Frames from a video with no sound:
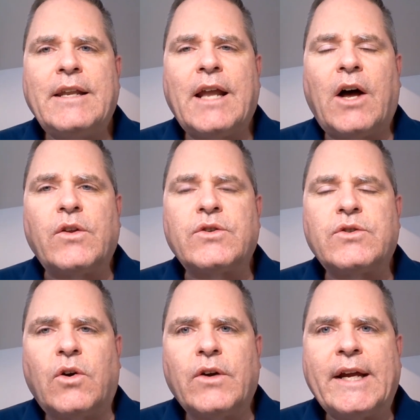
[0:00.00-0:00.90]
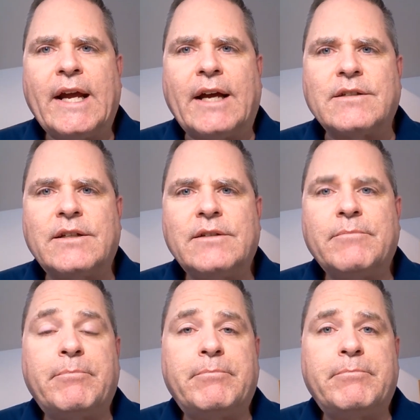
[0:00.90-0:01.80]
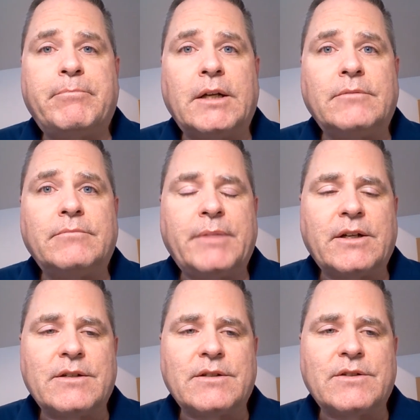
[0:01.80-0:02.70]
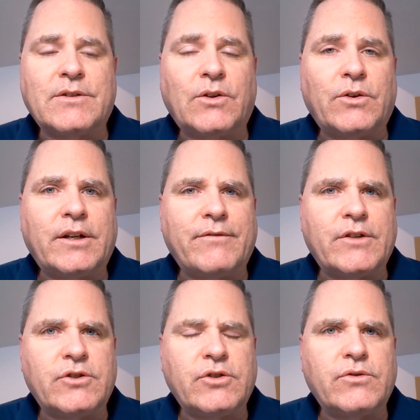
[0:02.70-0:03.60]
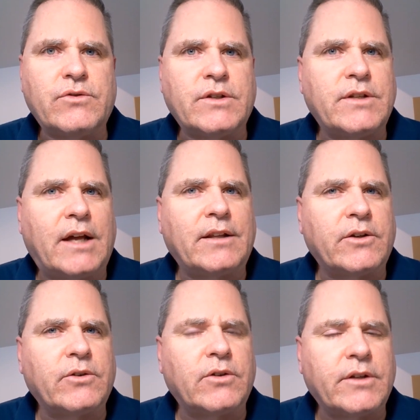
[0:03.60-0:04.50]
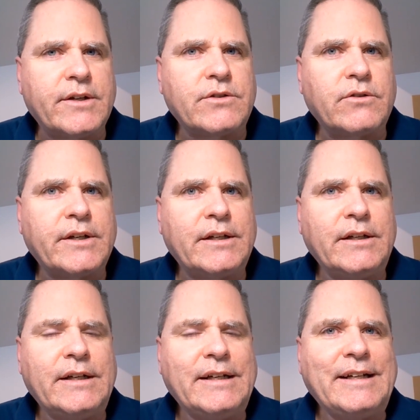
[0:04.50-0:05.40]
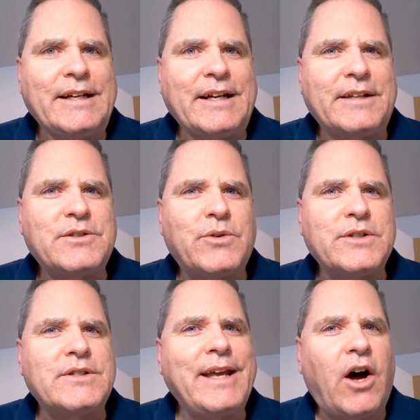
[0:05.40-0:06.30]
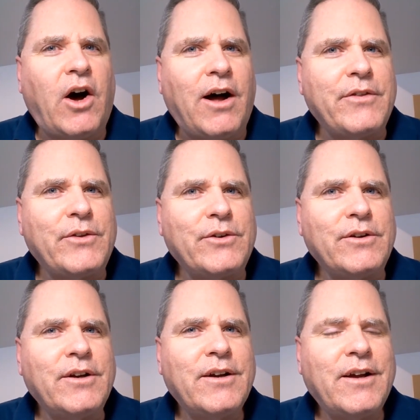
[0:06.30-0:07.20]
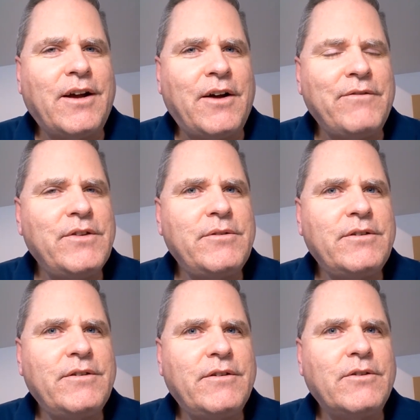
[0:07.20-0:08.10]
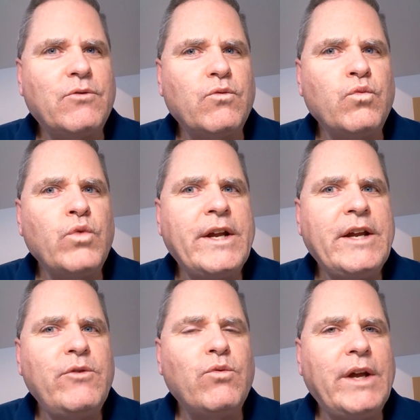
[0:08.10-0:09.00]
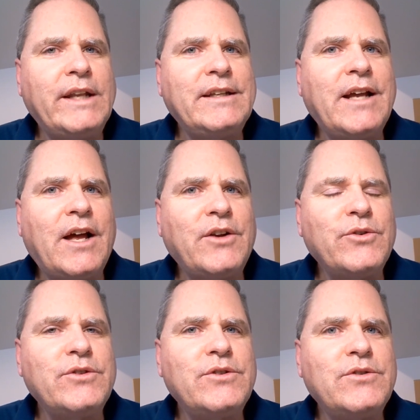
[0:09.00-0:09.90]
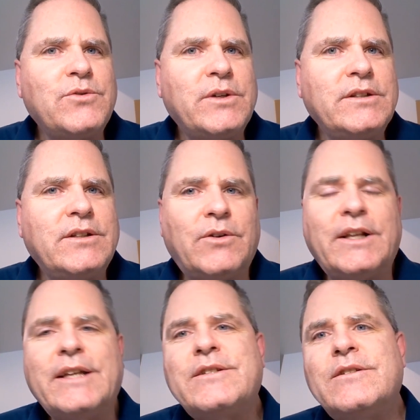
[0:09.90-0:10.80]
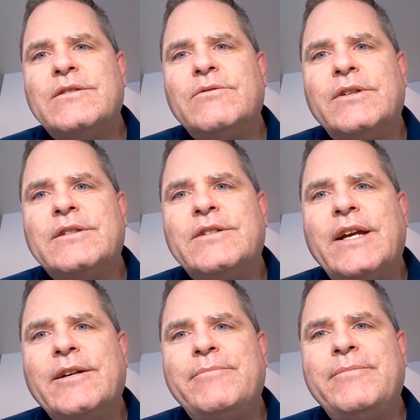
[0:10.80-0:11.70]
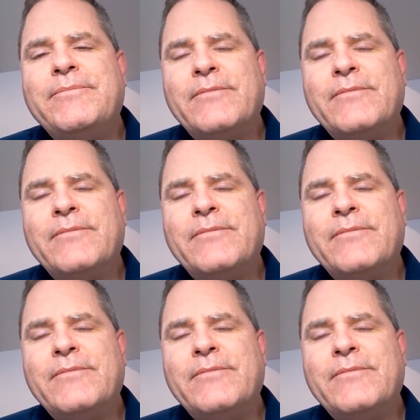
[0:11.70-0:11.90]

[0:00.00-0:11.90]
Now, the story has it, but because it's the learning of the Jews, it's not literal history. And so it's the author of the rewritten 120. Well, this is well, Jacob.